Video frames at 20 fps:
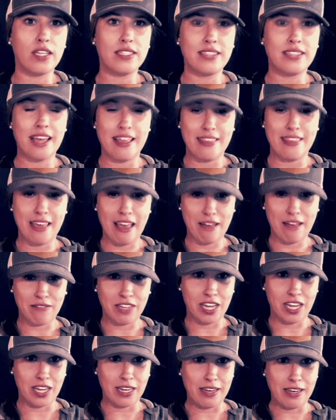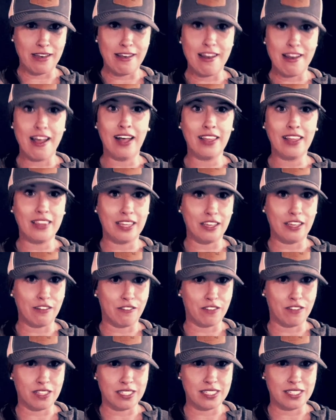and they have done nothing for
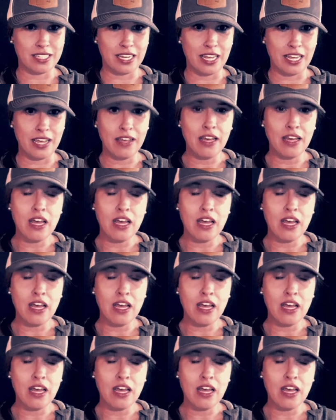the city.